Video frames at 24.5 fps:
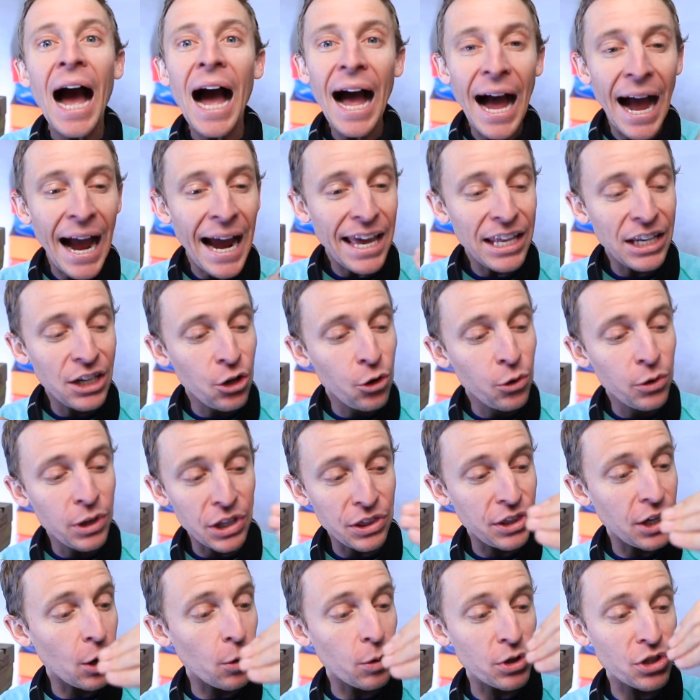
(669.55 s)
I knew
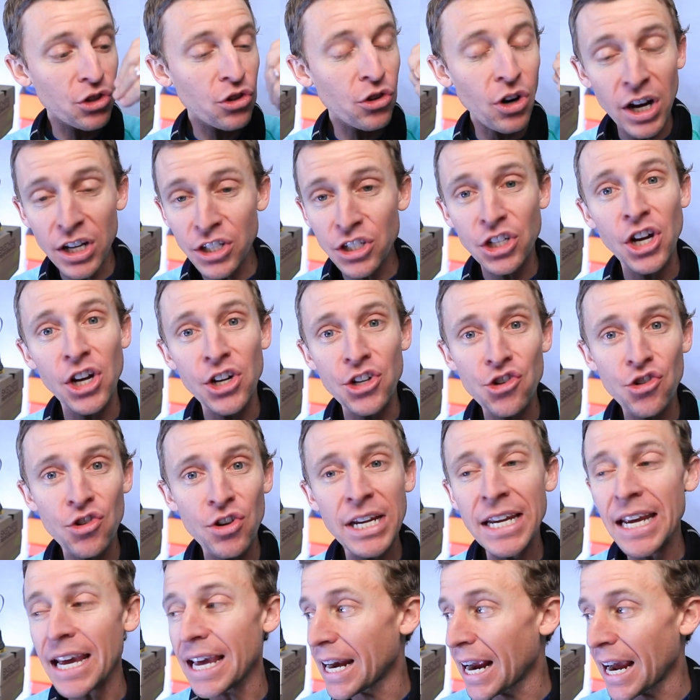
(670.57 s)
that there was cross
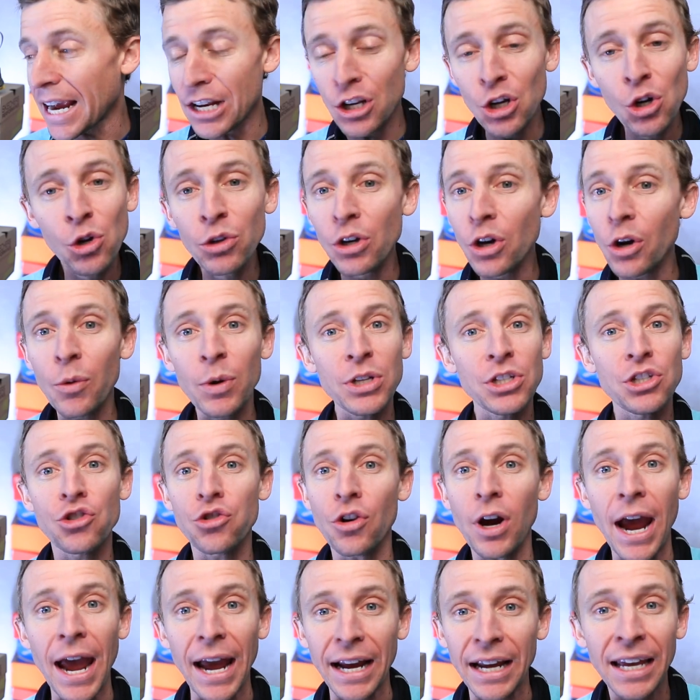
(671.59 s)
country and I knew there was
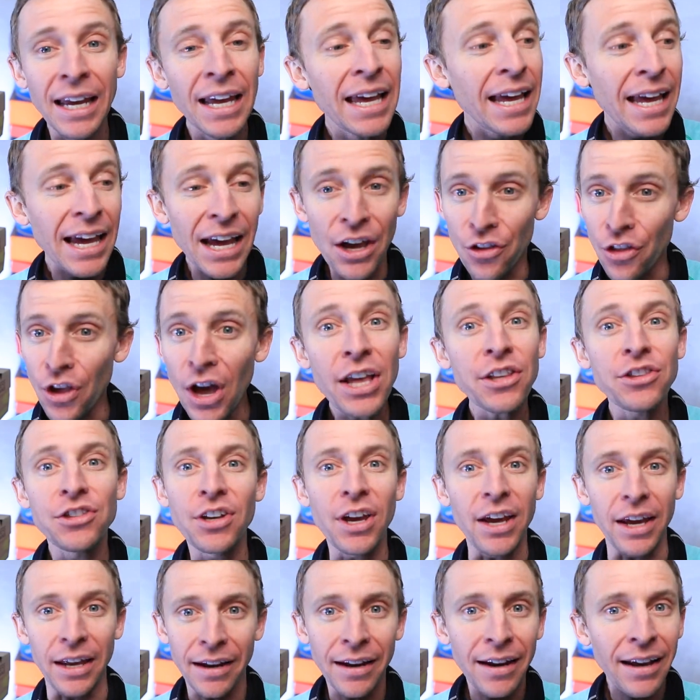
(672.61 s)
track, and that's
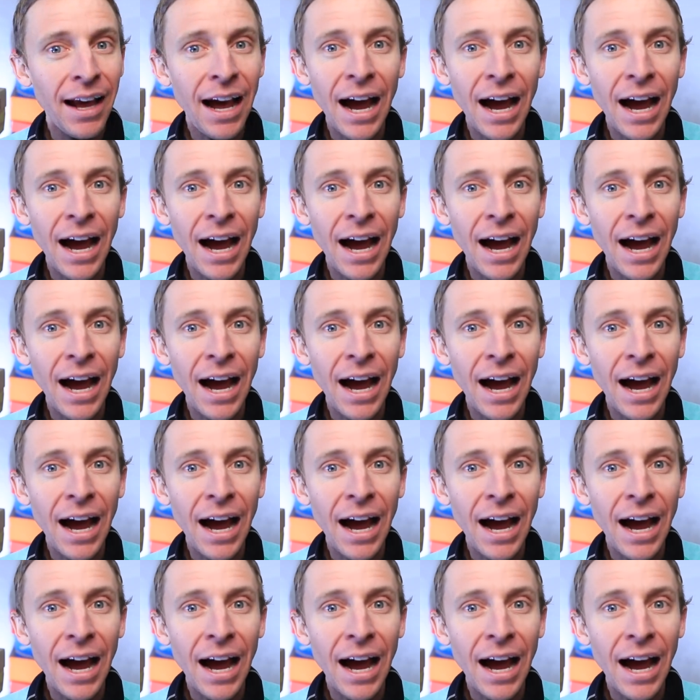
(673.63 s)
it.